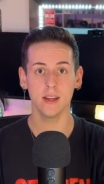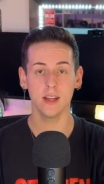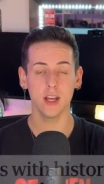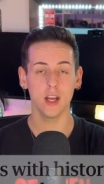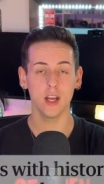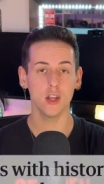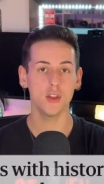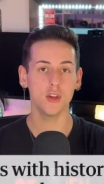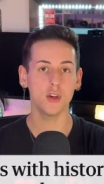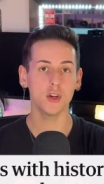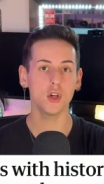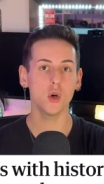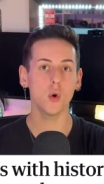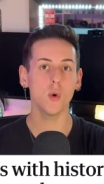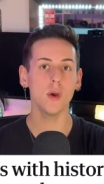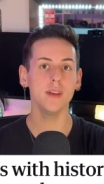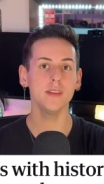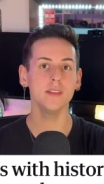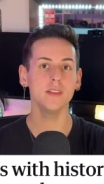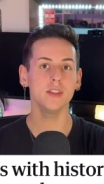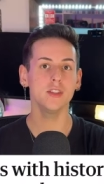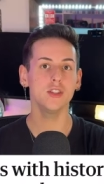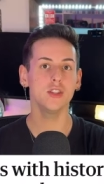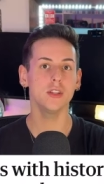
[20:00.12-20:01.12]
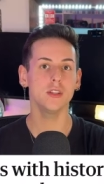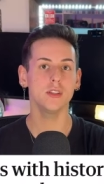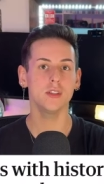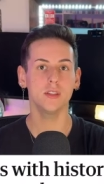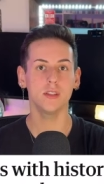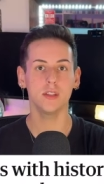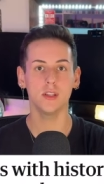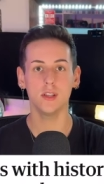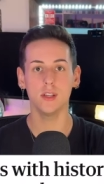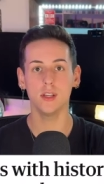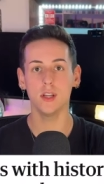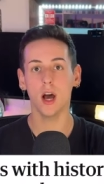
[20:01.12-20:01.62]
they're going to
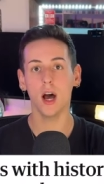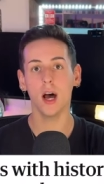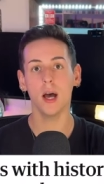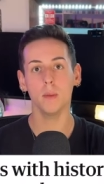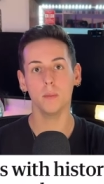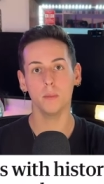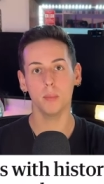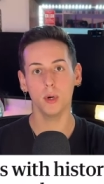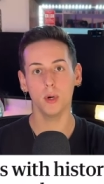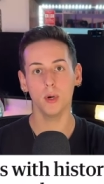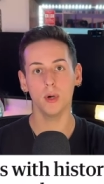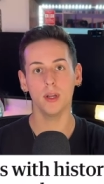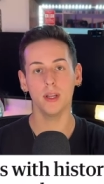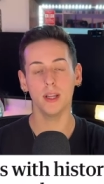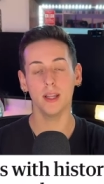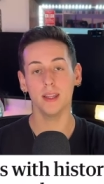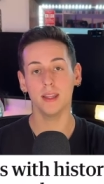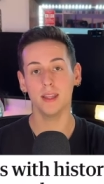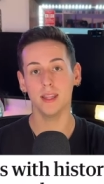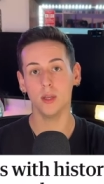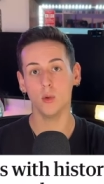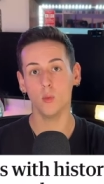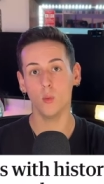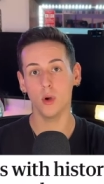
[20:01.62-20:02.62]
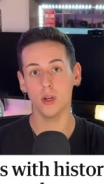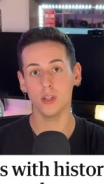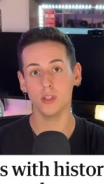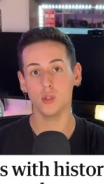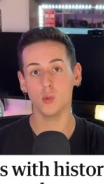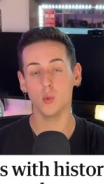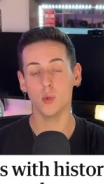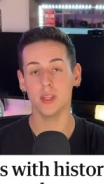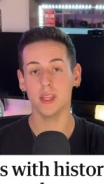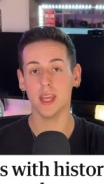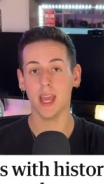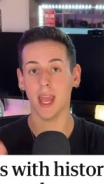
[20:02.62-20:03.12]
just not put the ones
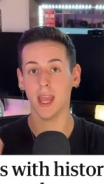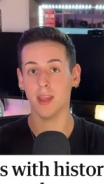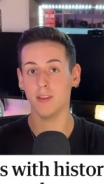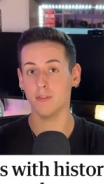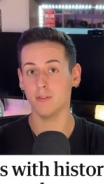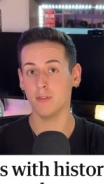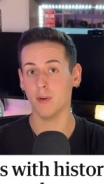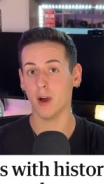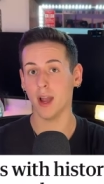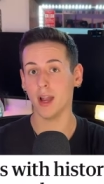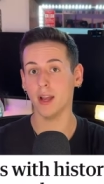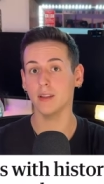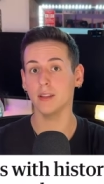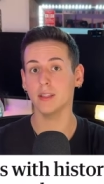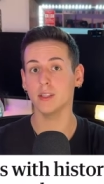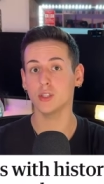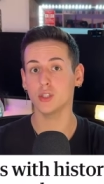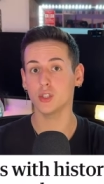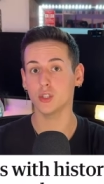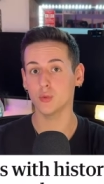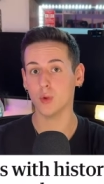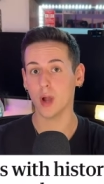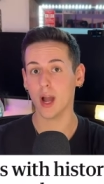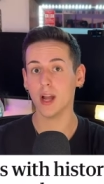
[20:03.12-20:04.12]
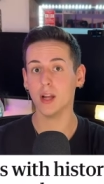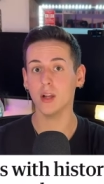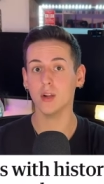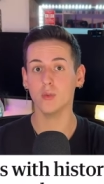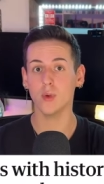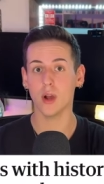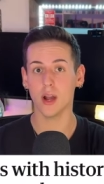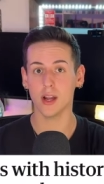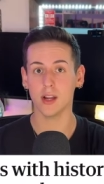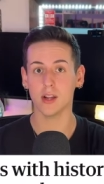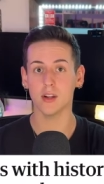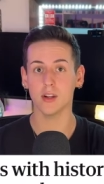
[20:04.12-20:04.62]
with a violent track
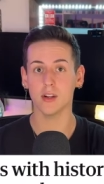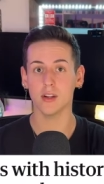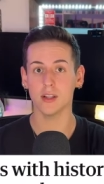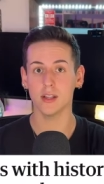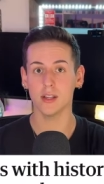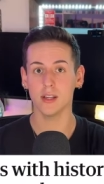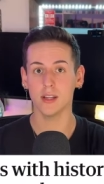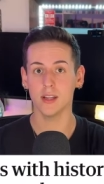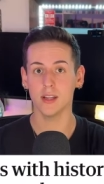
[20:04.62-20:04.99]
record